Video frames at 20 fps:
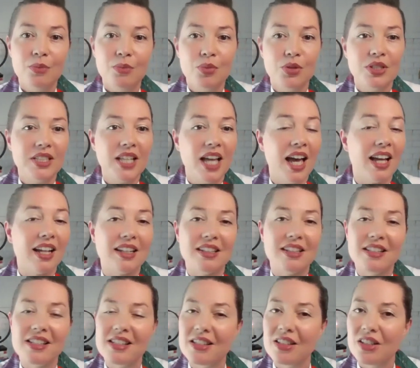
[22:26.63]

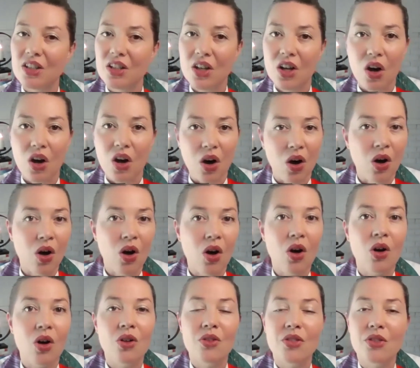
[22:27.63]
protects
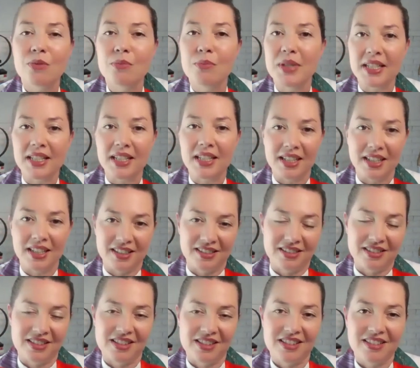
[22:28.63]
all the
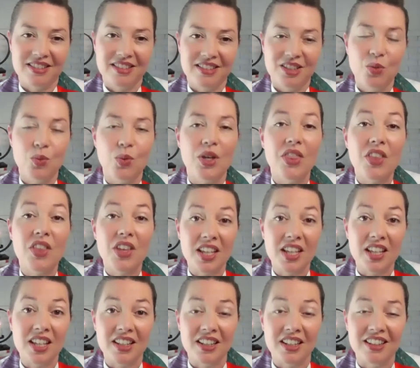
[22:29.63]
beings
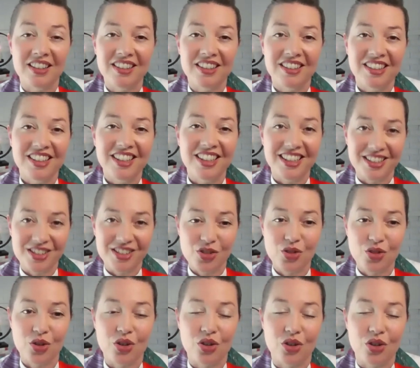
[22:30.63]
within its
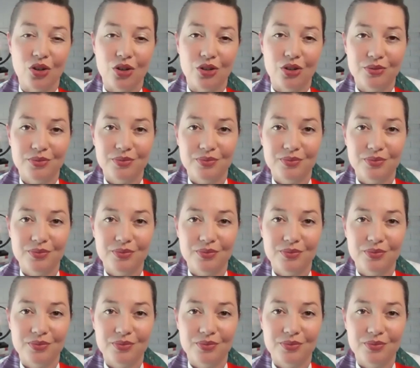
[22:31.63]
circle.